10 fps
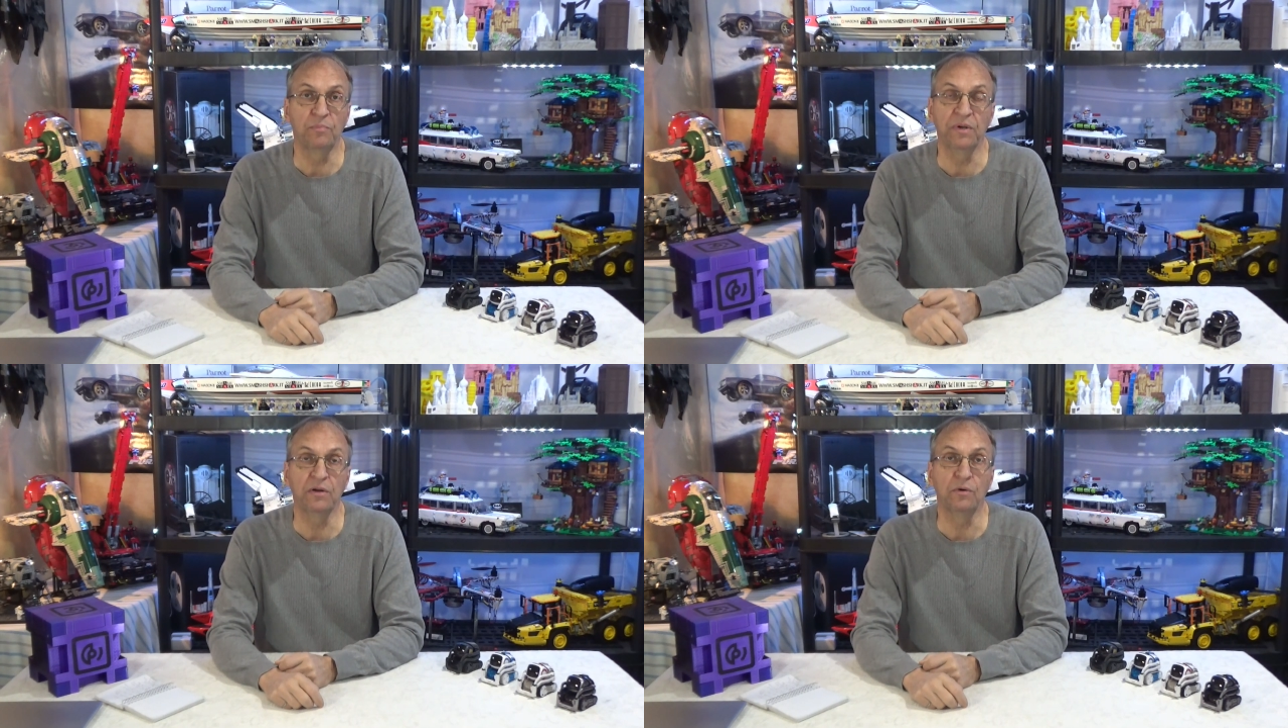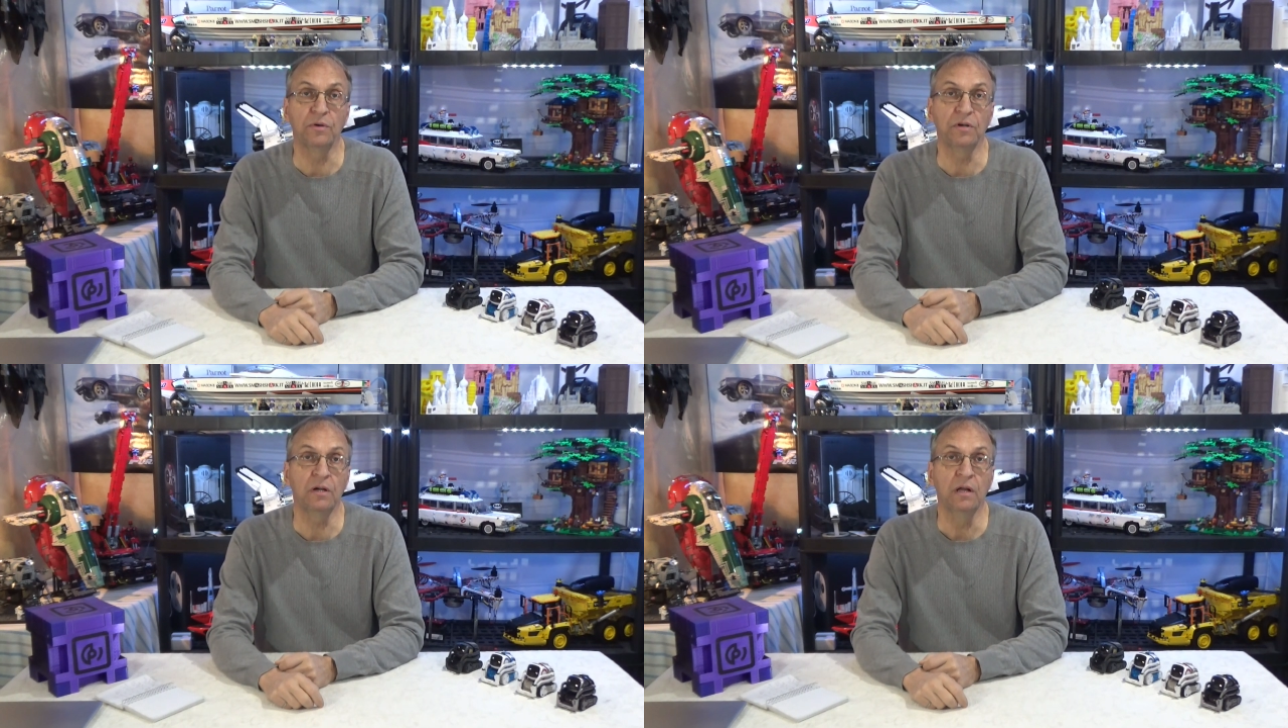
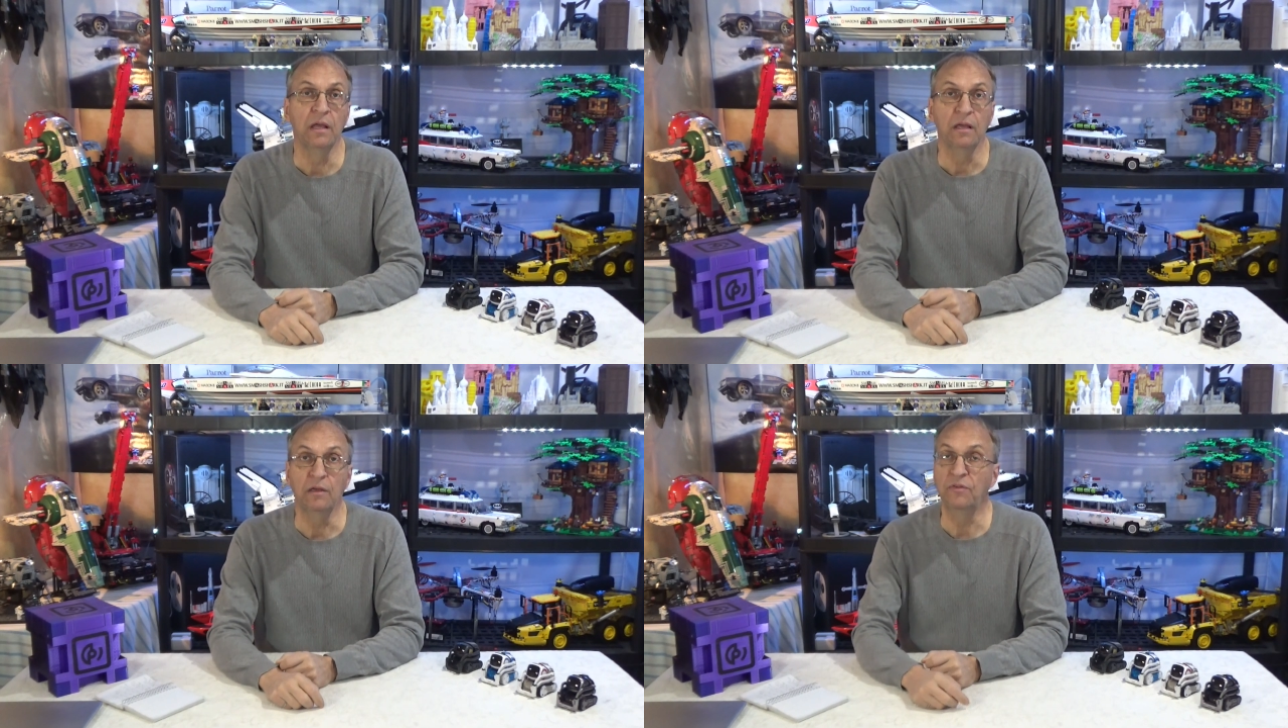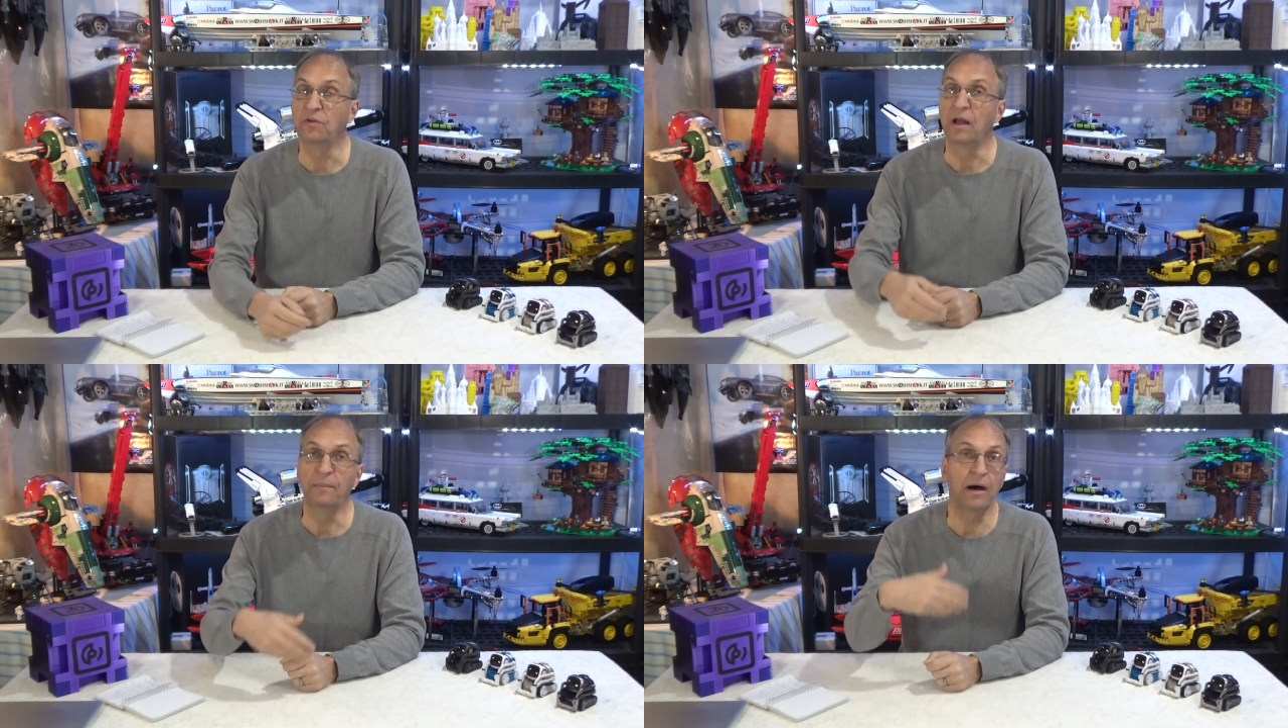pre-order, if
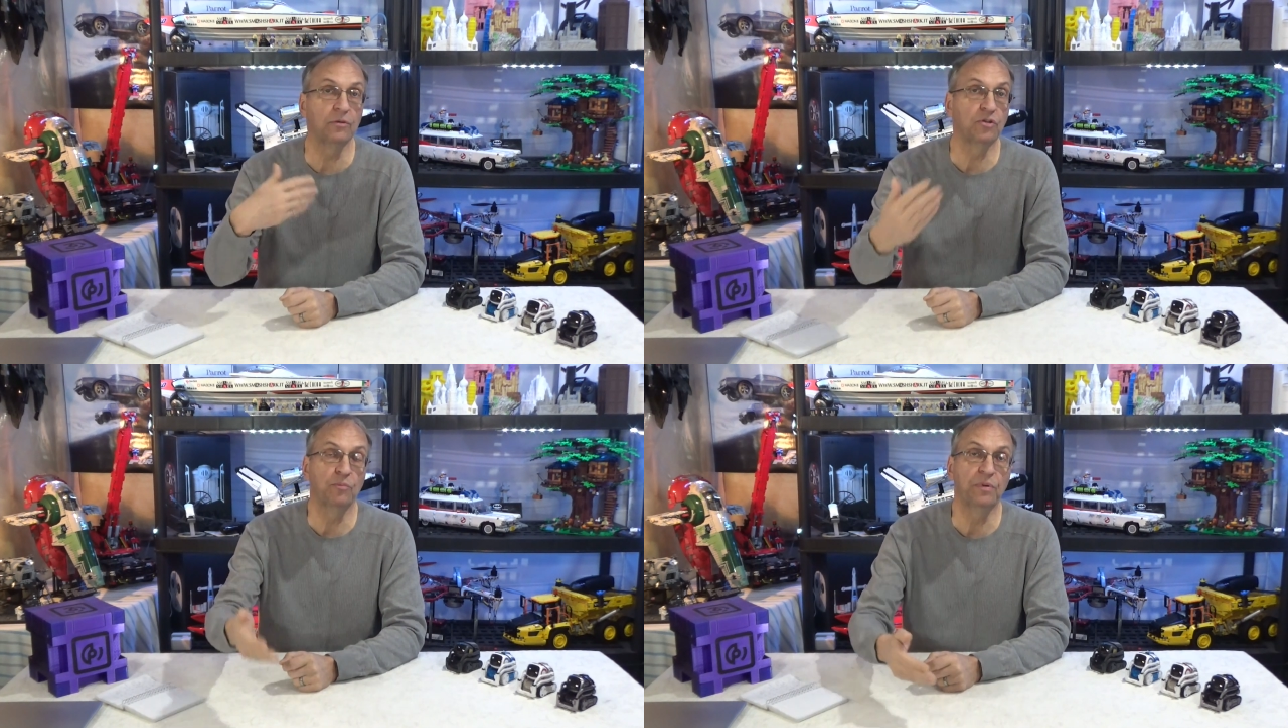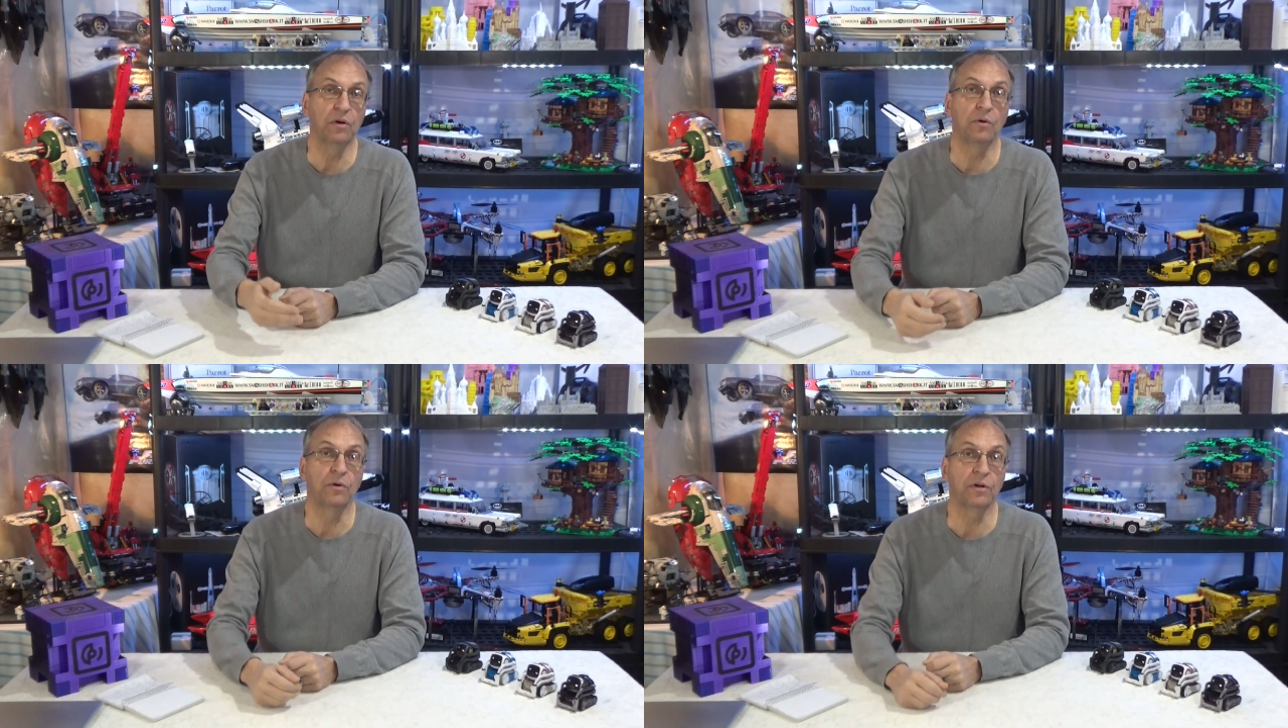you're about to
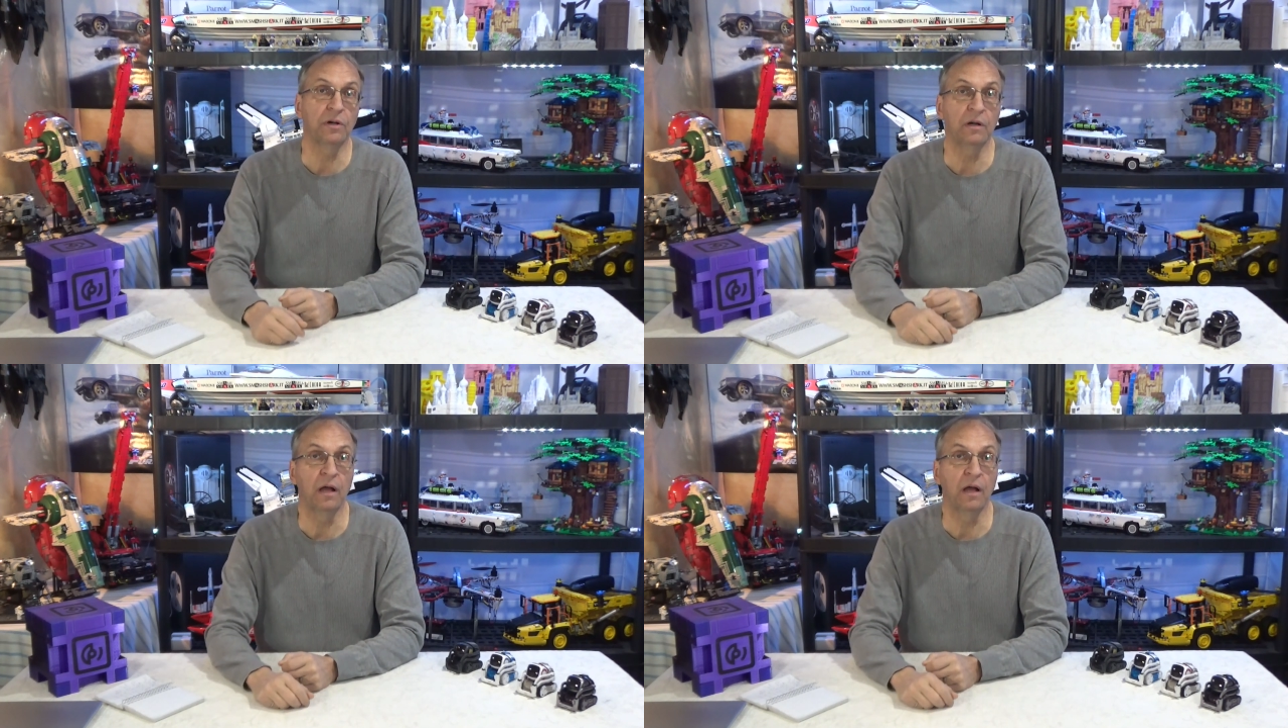pre-order.